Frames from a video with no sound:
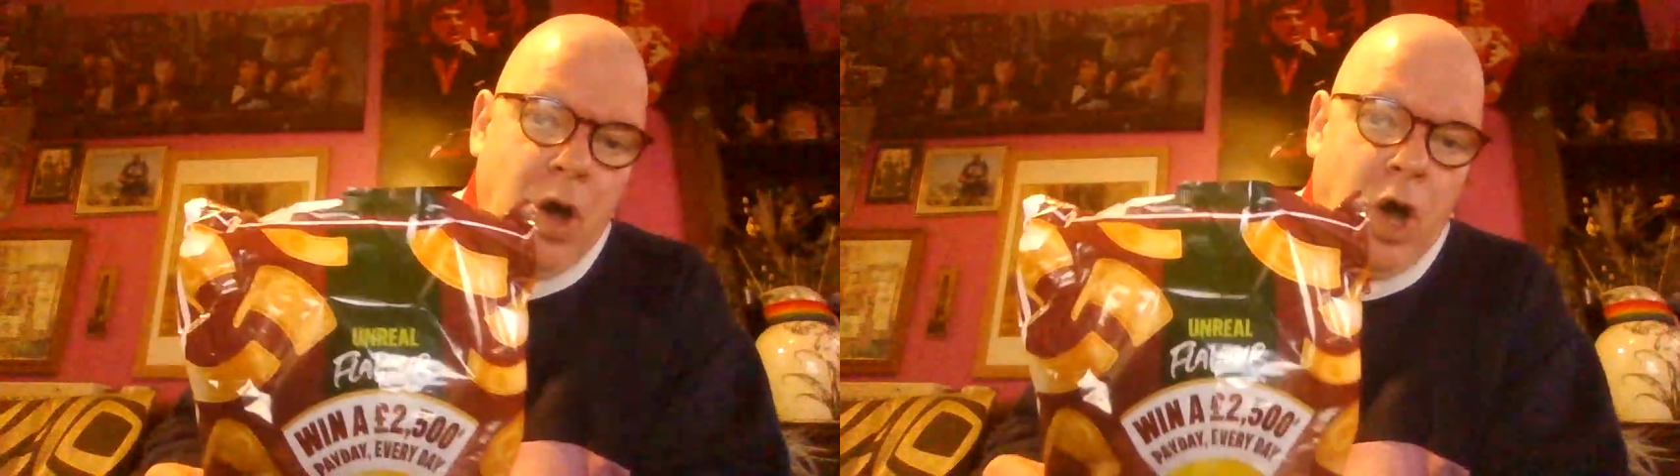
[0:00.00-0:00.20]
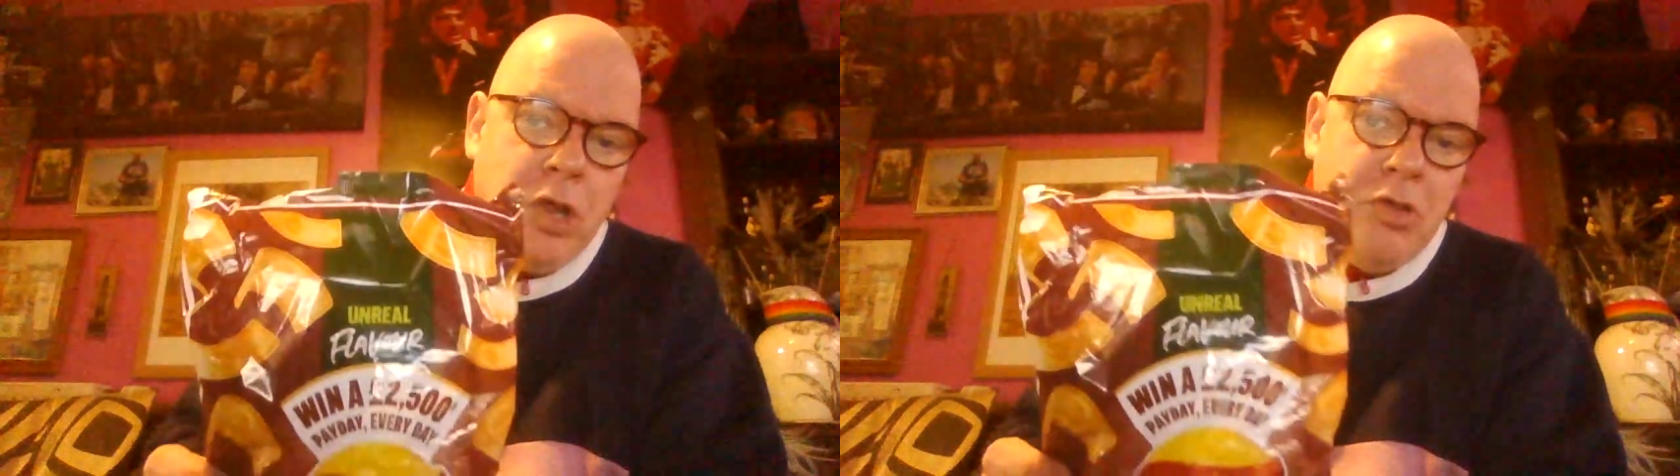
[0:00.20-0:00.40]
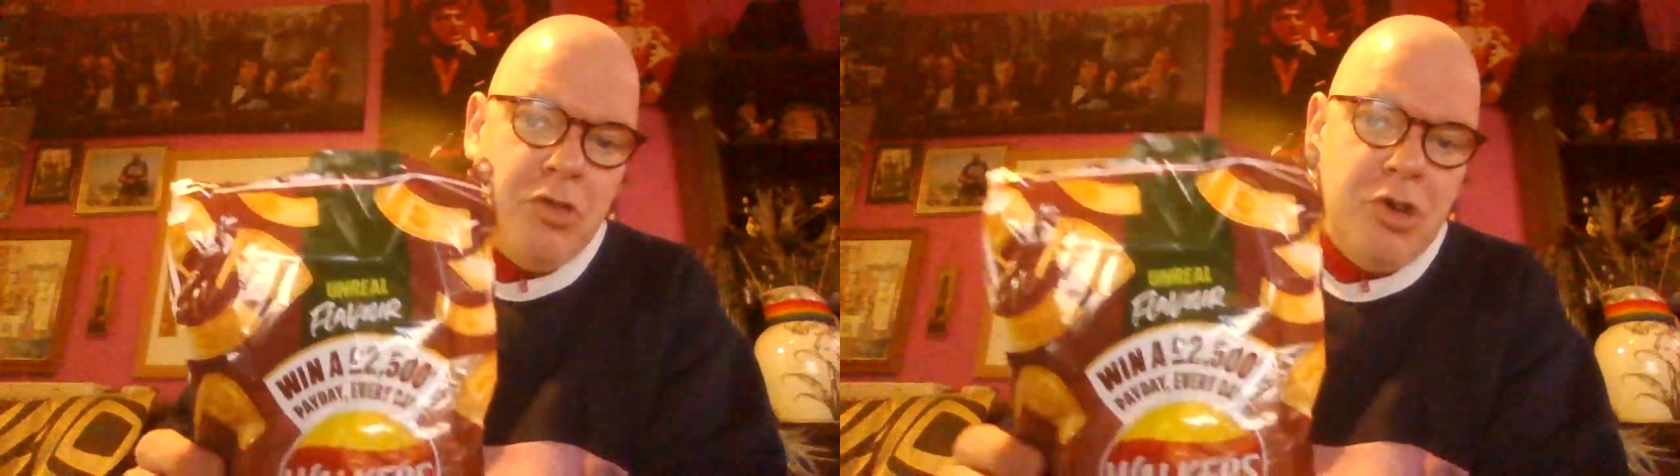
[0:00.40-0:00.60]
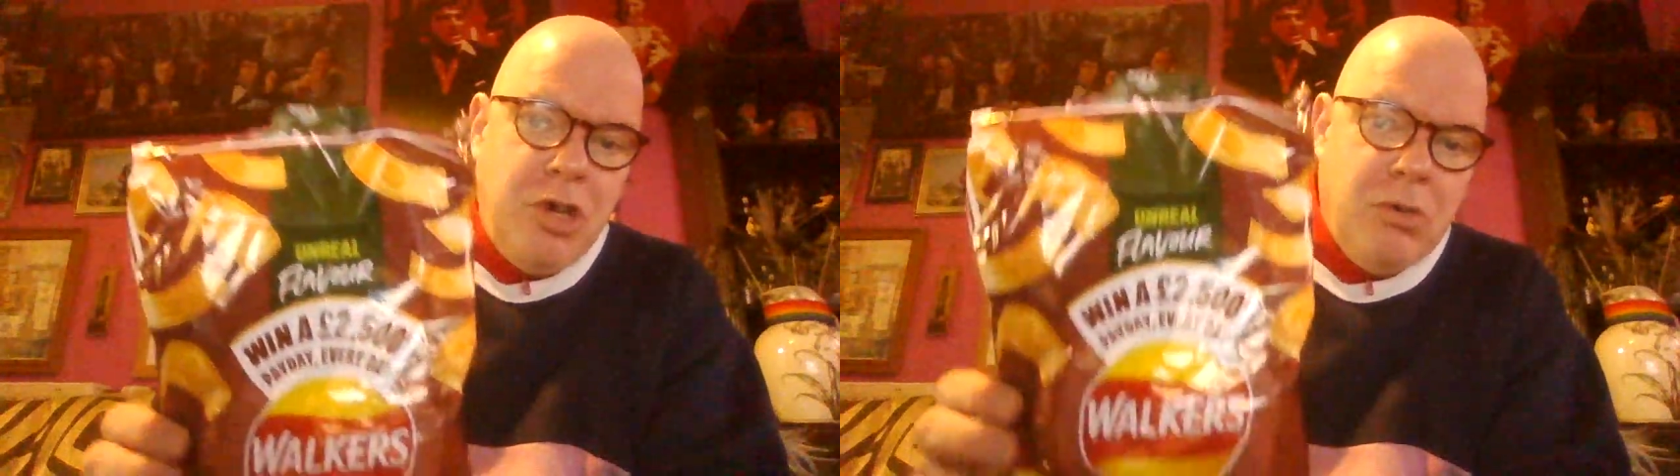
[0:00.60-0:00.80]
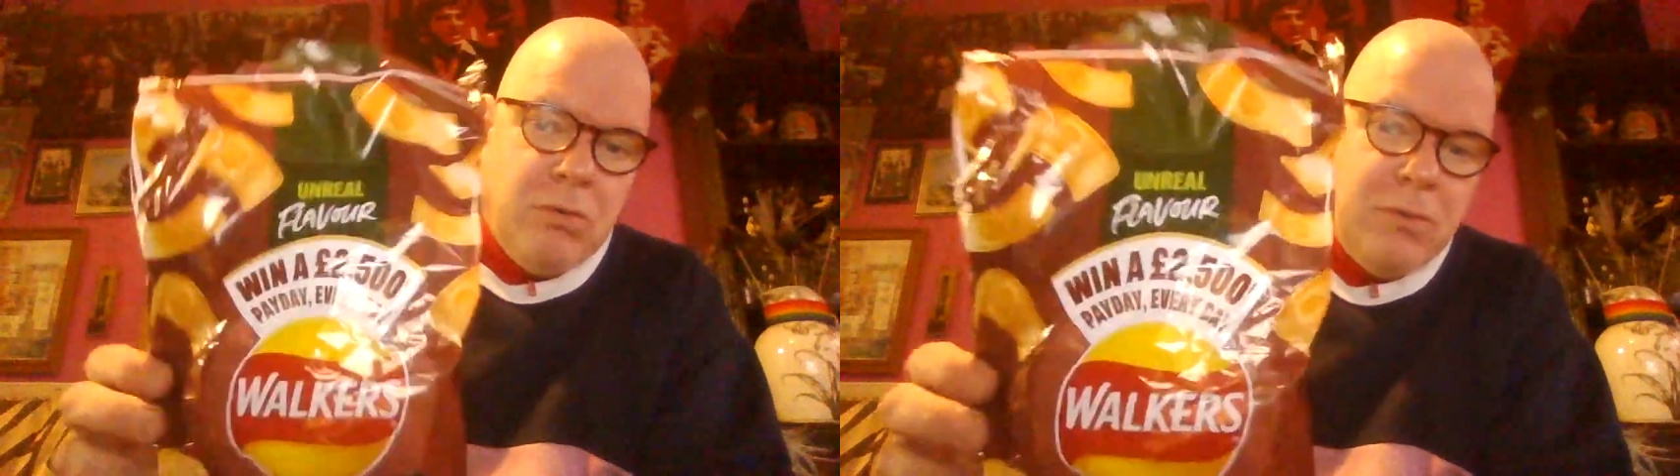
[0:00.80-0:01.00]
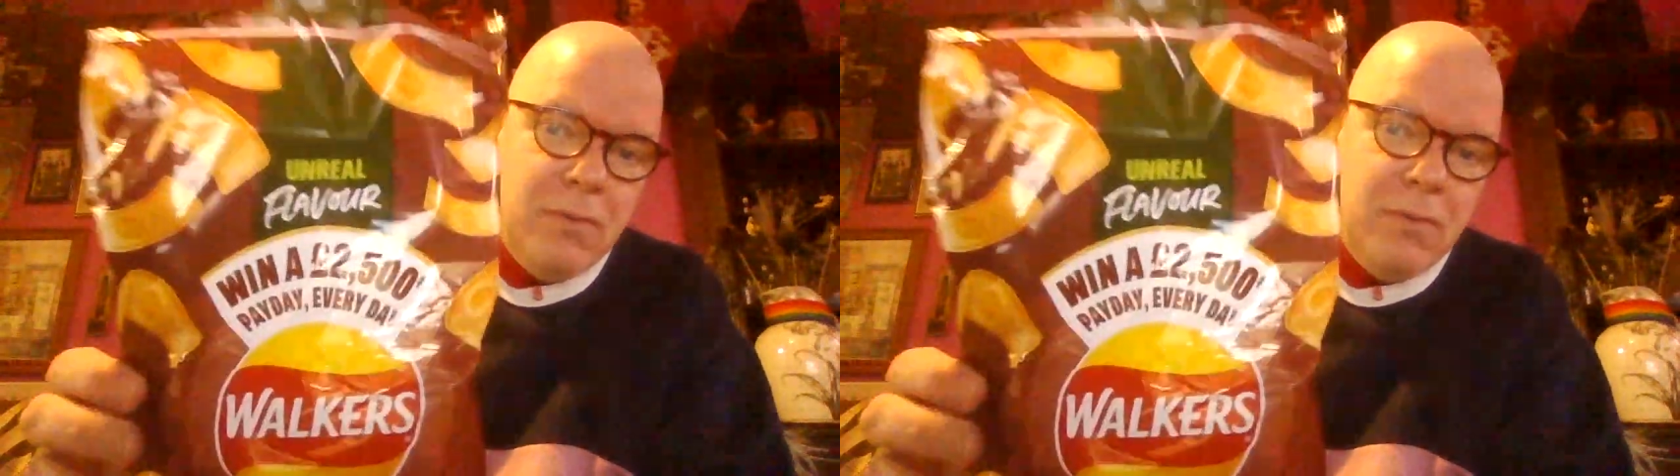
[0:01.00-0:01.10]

Unreal,